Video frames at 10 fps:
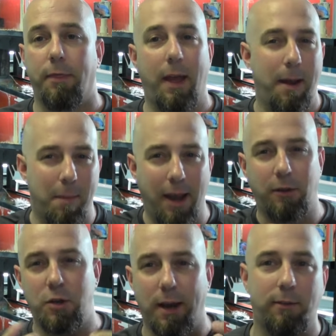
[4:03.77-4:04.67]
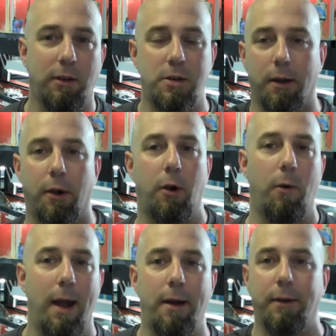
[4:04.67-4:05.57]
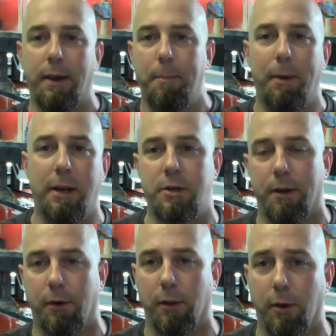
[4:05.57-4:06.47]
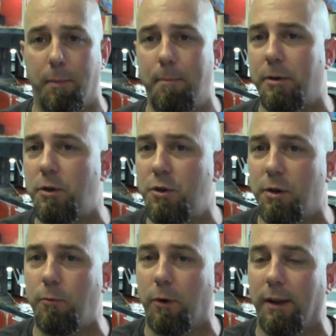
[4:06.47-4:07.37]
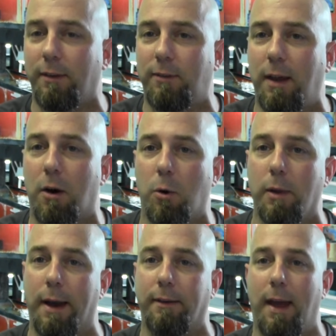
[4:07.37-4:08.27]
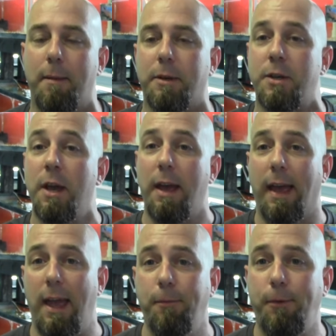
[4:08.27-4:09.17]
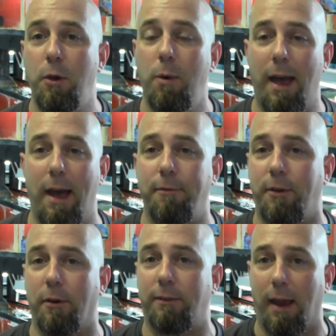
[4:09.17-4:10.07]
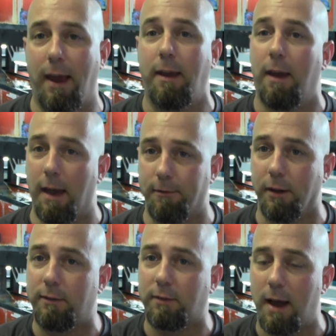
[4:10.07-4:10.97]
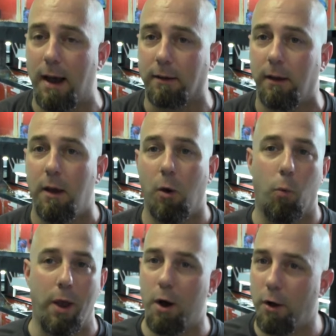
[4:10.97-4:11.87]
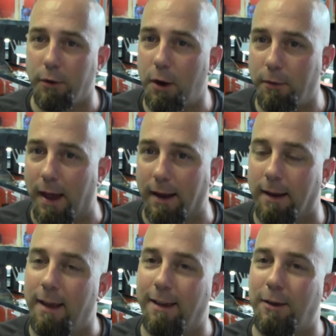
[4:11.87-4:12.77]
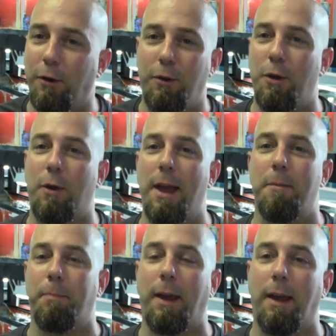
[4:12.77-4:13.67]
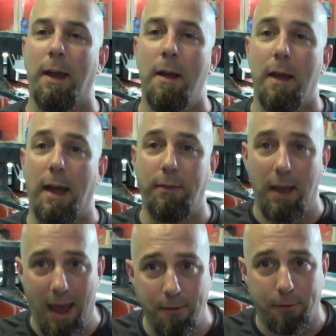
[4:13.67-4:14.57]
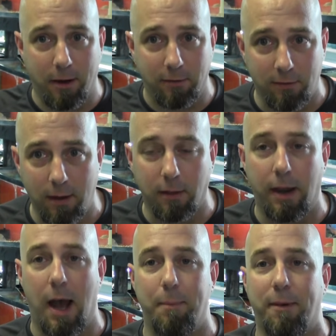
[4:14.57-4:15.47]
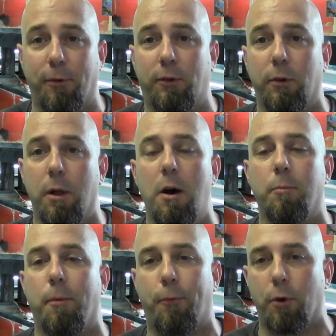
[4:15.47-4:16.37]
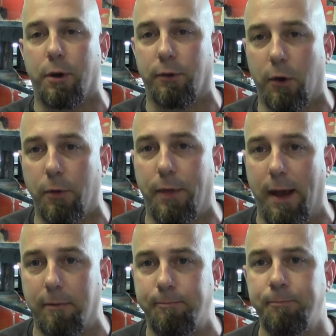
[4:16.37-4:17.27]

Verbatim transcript: They might chase each other around and nip at each other a little bit, but you shouldn't really see a whole lot of damage if you have your tank heavily stocked. We all know that. You can't be in the African cichlid hobby for too long before you're told that.